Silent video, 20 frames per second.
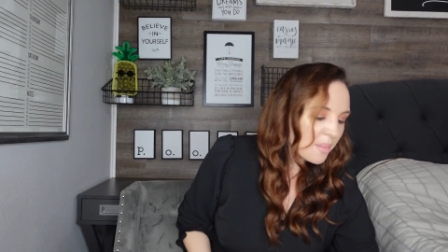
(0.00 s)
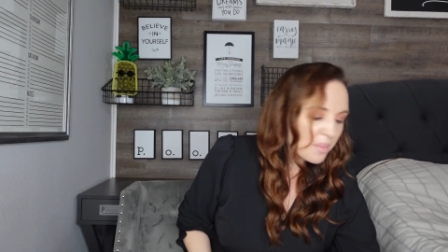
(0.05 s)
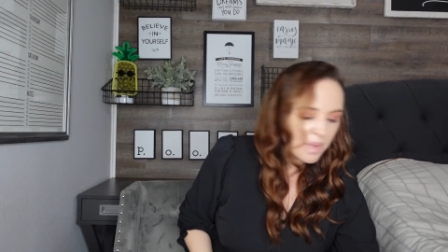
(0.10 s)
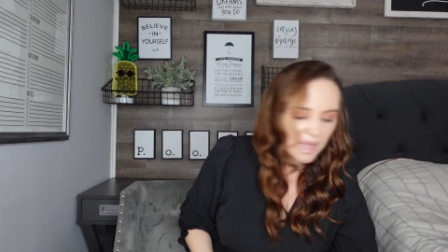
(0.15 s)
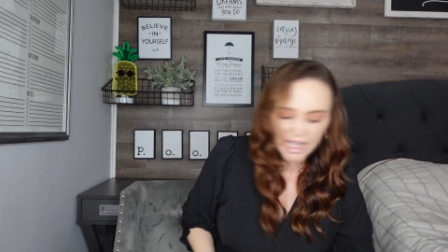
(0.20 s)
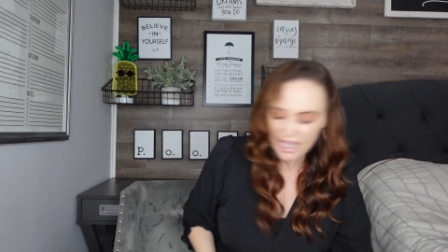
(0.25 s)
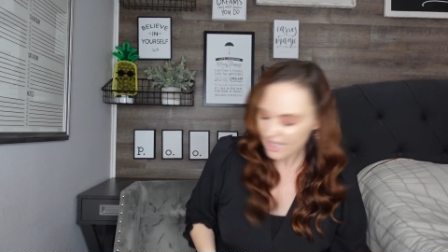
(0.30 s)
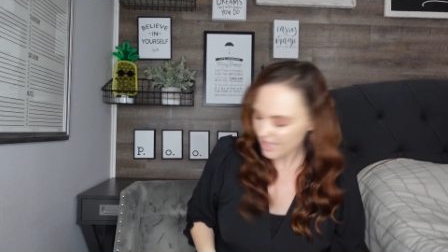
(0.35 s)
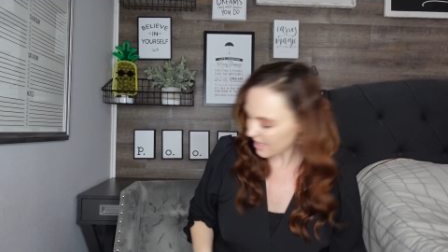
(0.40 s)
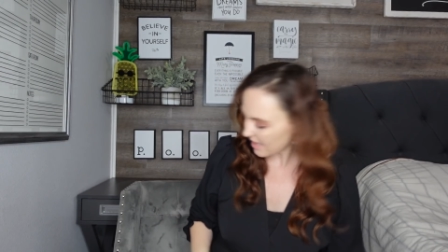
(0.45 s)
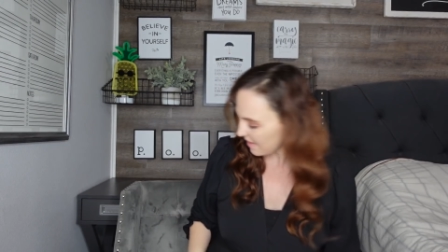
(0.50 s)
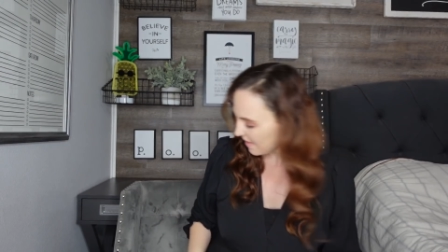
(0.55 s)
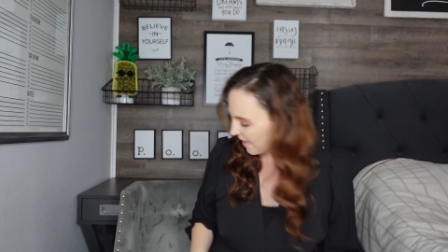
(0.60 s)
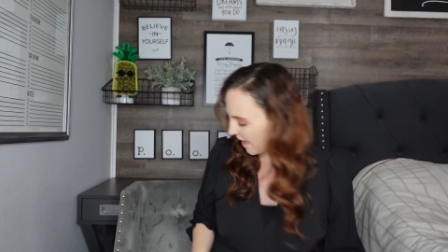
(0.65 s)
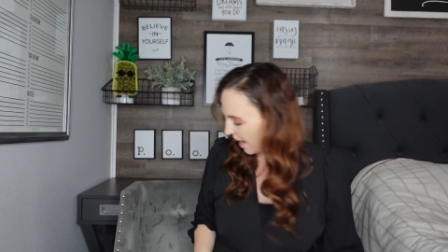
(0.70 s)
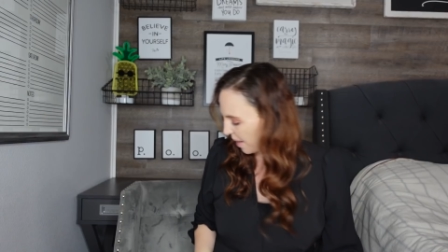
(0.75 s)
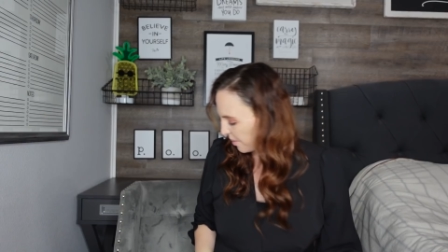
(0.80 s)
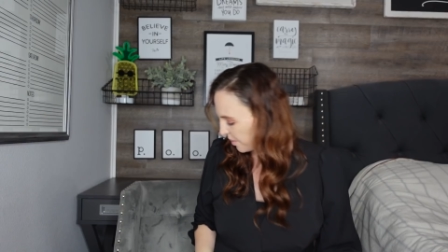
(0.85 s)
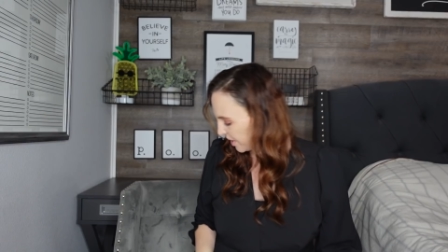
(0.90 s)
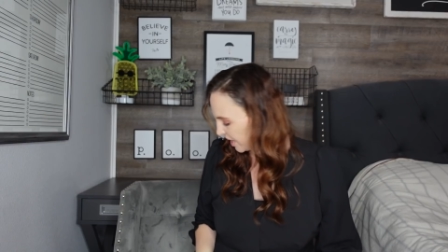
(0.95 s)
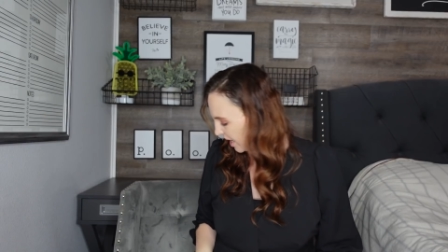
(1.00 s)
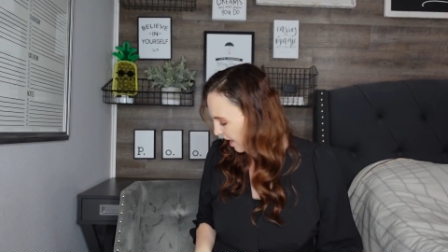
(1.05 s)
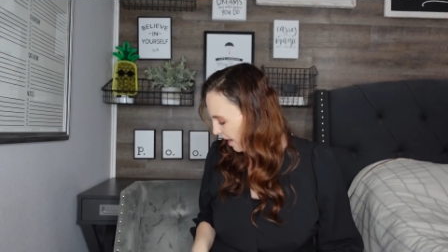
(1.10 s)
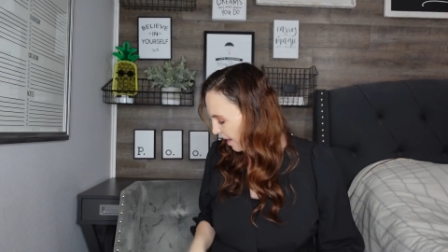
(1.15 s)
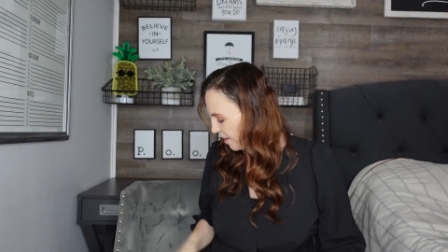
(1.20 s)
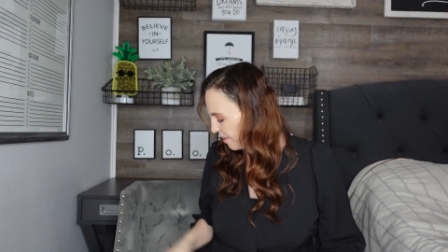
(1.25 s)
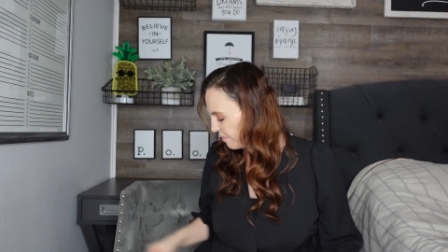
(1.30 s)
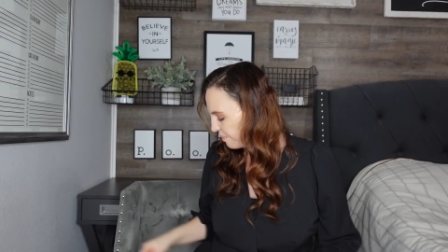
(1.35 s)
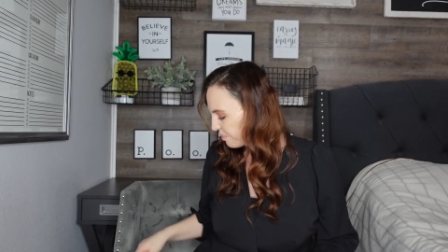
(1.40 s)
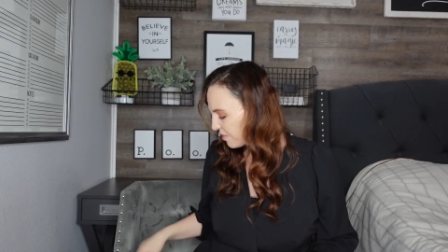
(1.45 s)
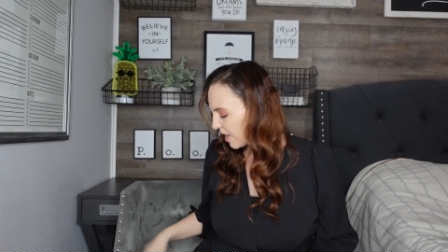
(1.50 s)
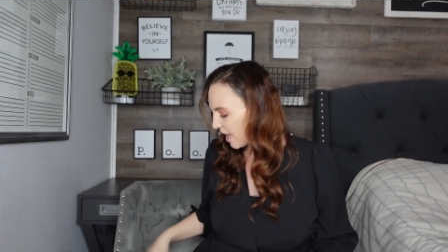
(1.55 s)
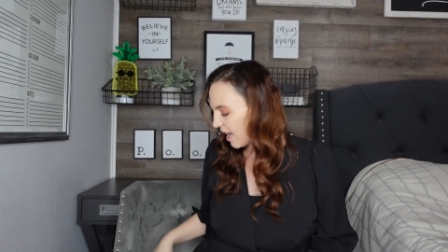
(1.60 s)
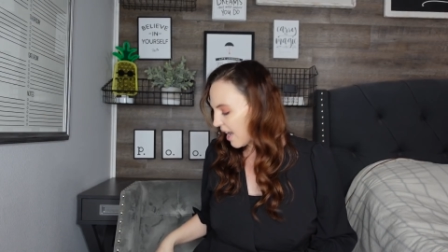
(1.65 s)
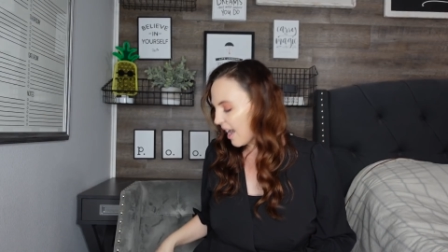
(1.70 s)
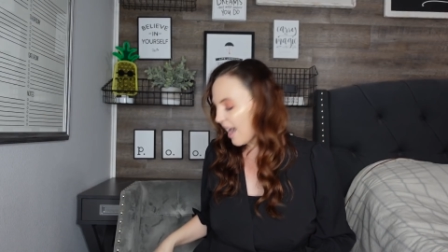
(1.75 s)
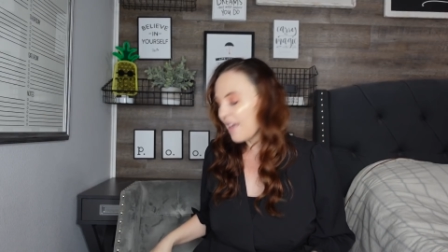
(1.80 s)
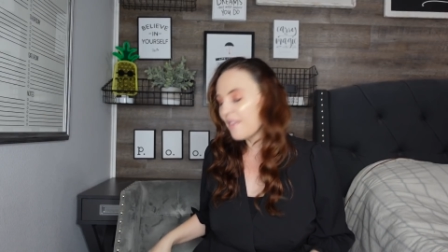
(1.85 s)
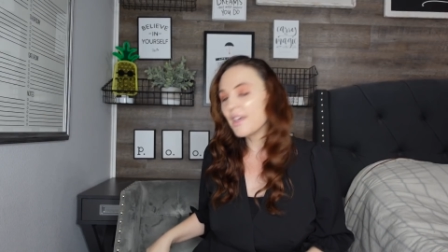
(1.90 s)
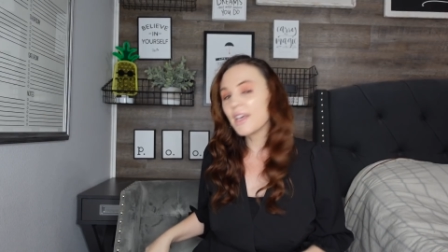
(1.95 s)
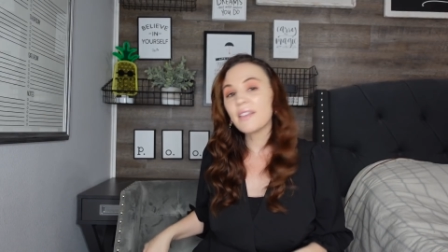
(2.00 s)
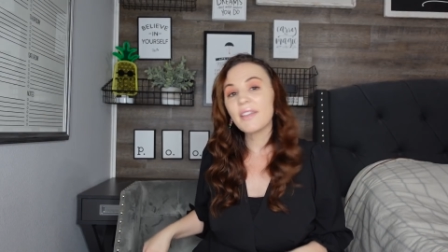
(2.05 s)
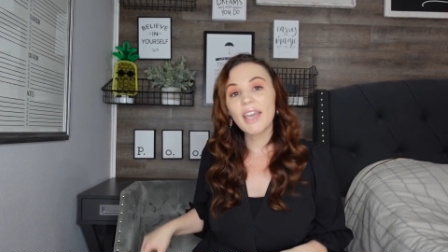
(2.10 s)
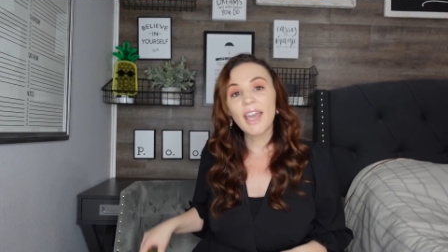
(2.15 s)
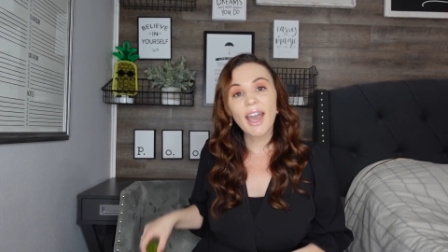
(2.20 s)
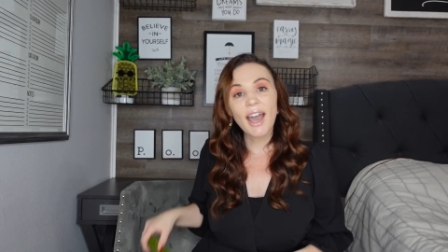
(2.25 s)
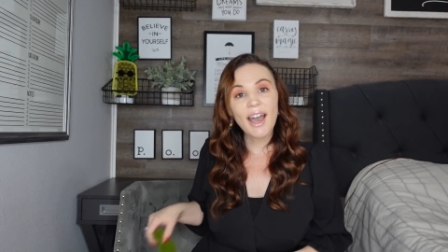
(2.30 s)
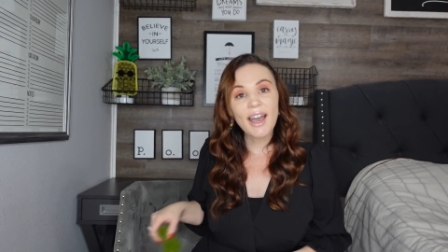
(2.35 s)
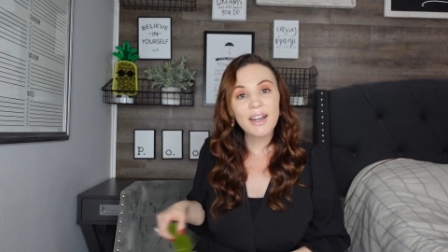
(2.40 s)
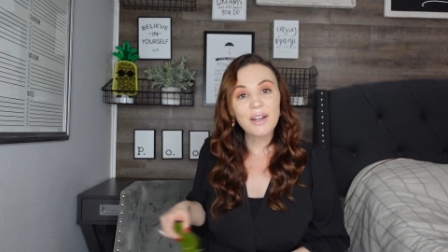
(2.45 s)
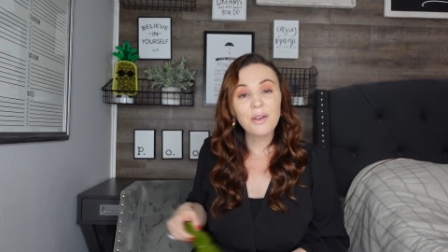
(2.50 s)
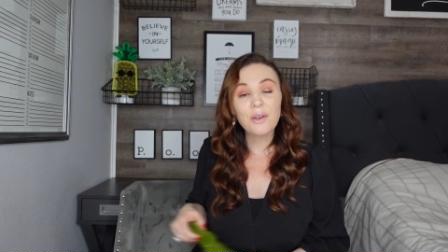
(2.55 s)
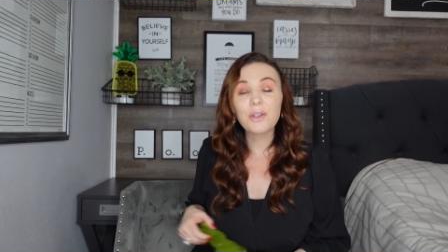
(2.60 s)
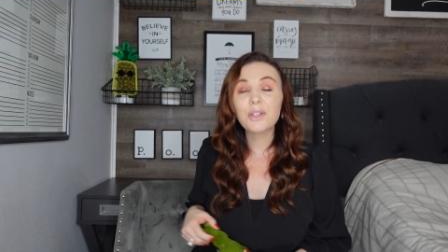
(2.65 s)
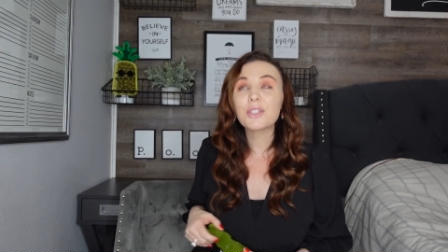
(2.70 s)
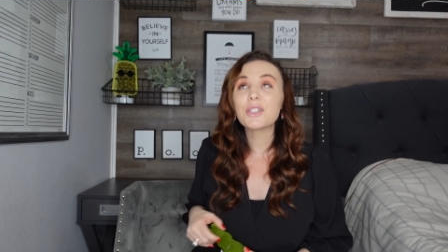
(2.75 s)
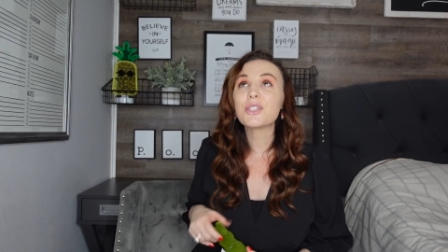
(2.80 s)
picked picked that one up. And then they had